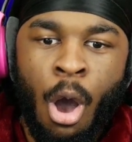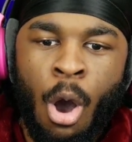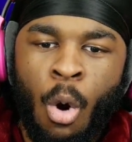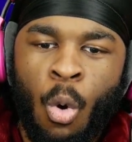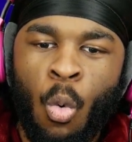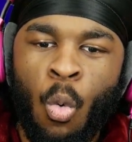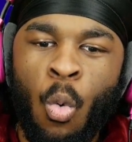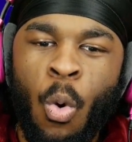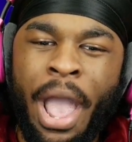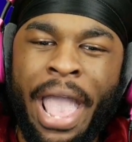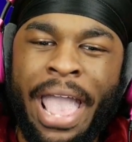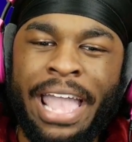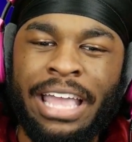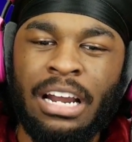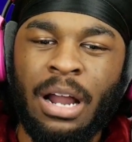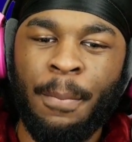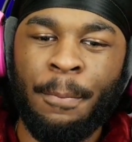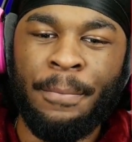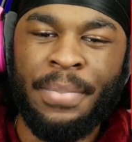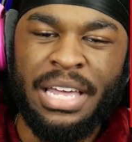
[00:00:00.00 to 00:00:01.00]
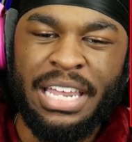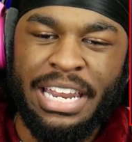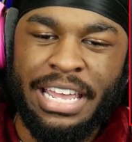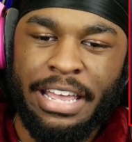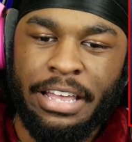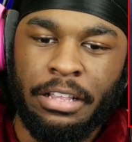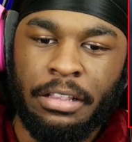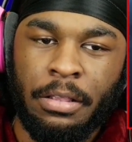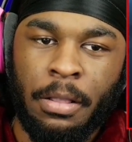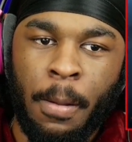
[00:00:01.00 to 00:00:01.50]
Wait a
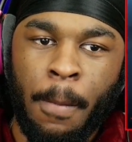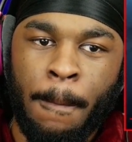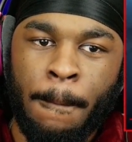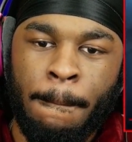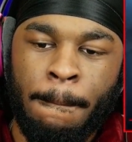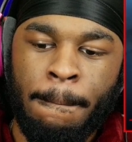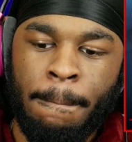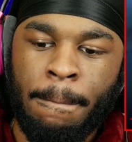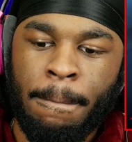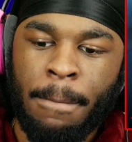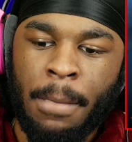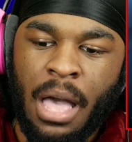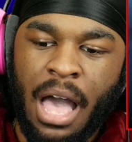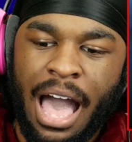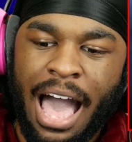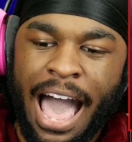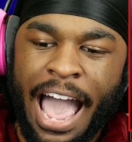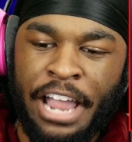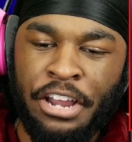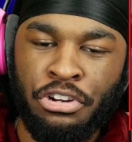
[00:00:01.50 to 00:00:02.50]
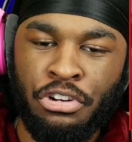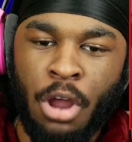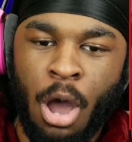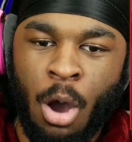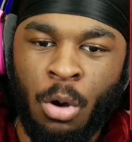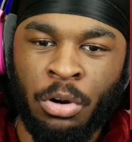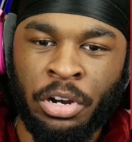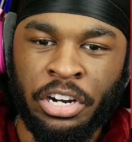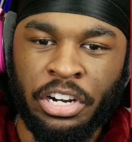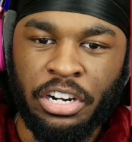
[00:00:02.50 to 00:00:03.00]
minute! I
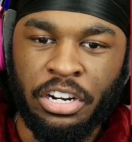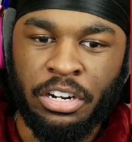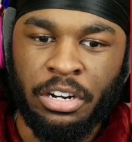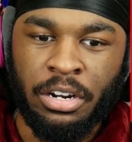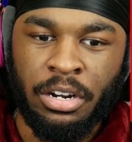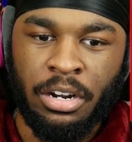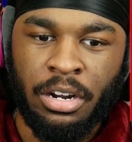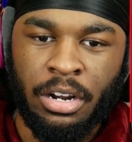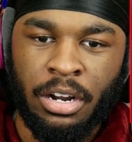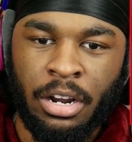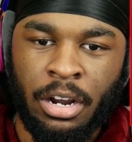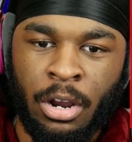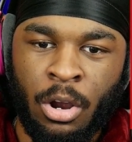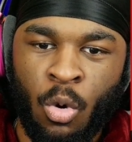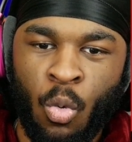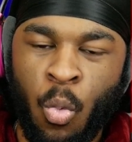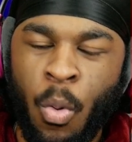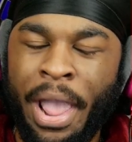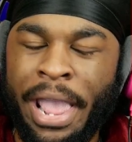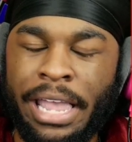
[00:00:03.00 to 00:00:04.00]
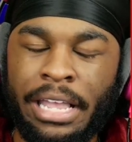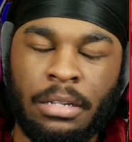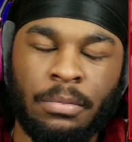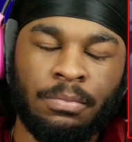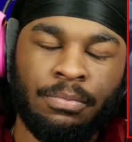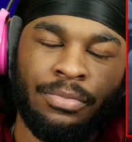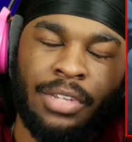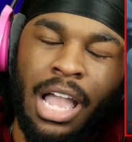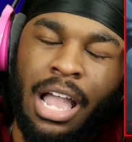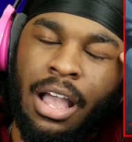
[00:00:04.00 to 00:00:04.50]
know her. Wait,
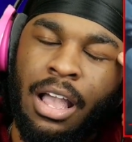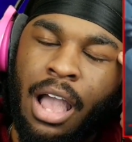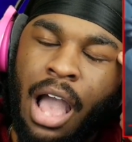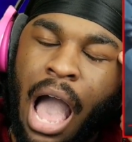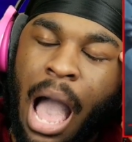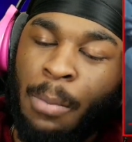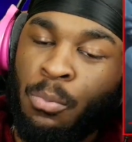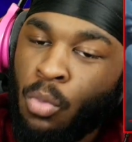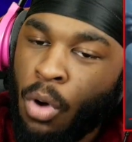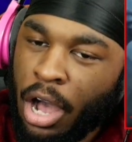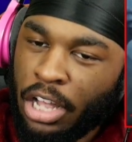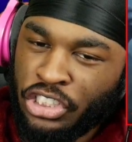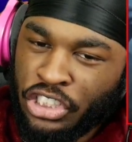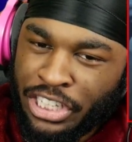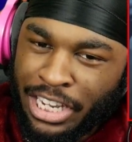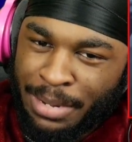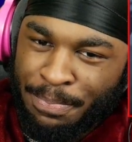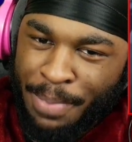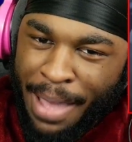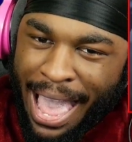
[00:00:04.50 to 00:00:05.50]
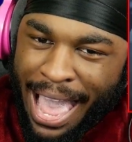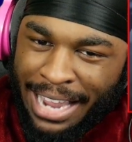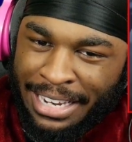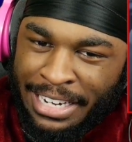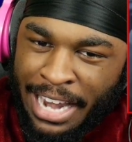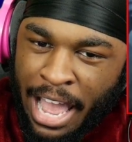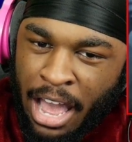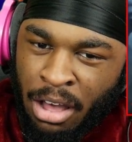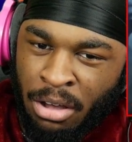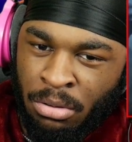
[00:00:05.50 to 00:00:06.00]
I'm watching it back
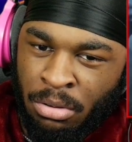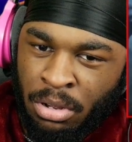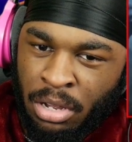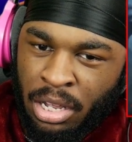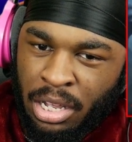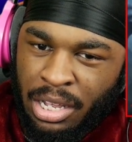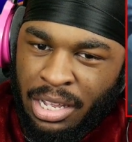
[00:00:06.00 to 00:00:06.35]
now?